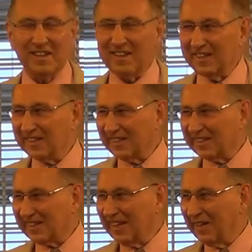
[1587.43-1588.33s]
things
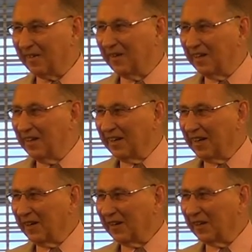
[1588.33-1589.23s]
that's kind of
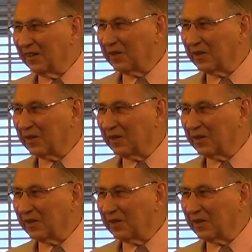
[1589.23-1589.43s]
not